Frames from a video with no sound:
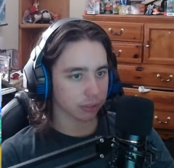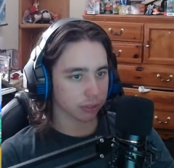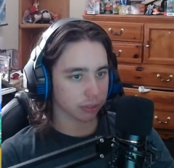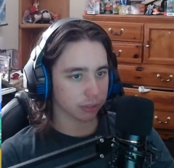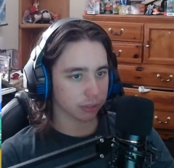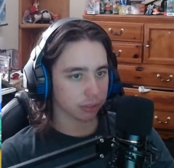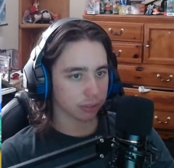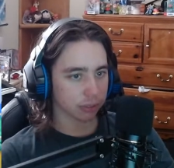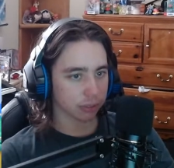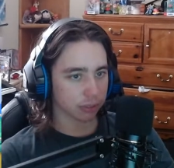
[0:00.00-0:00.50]

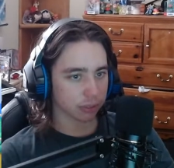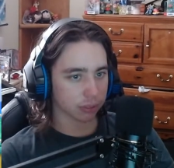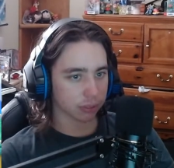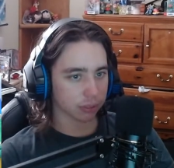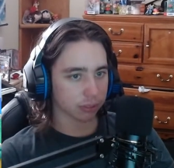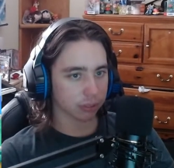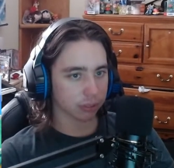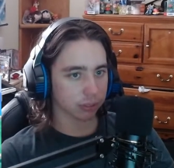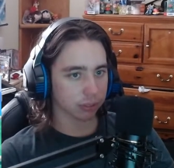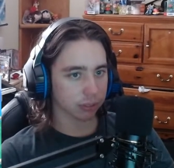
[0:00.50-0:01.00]

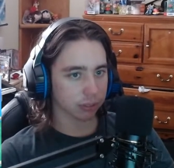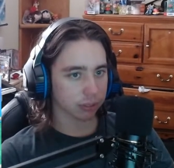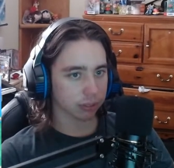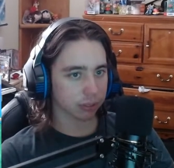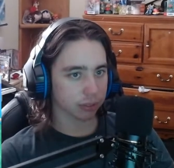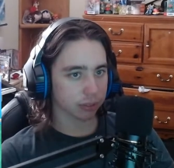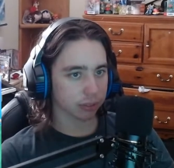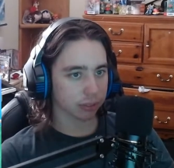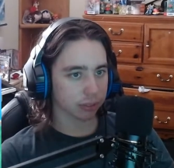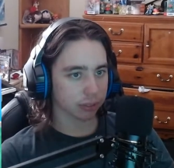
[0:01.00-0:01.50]

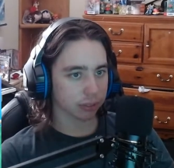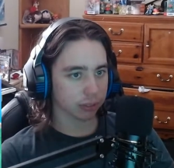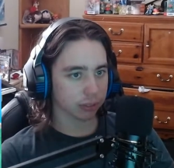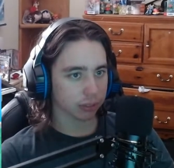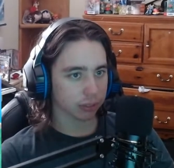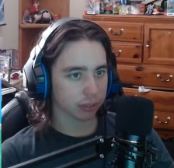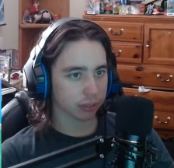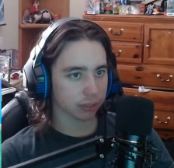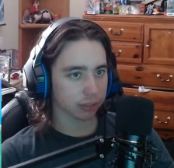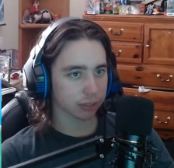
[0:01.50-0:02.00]

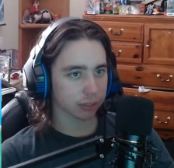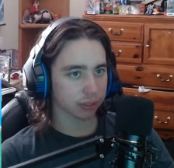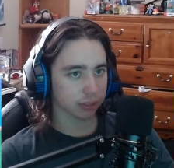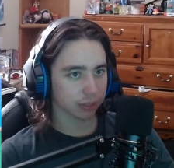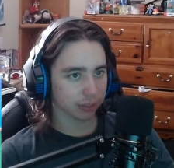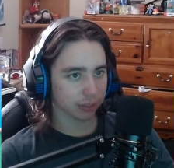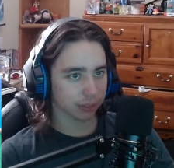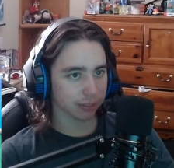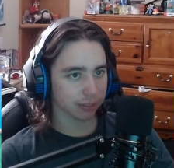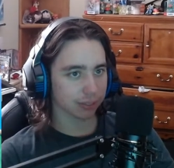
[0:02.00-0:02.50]

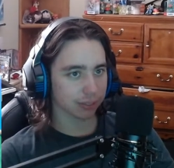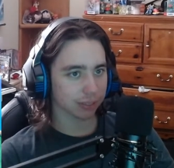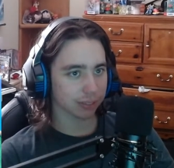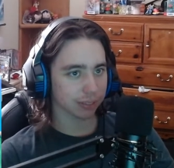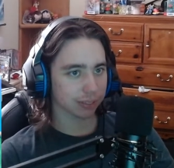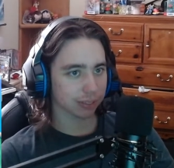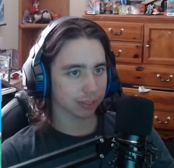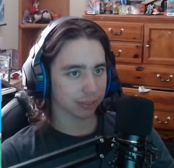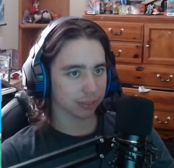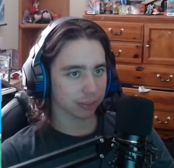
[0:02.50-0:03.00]

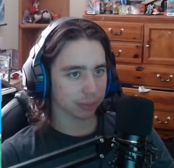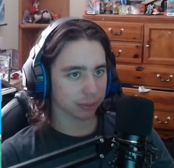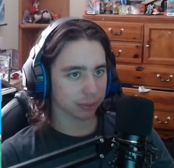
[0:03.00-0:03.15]
(no one is talking)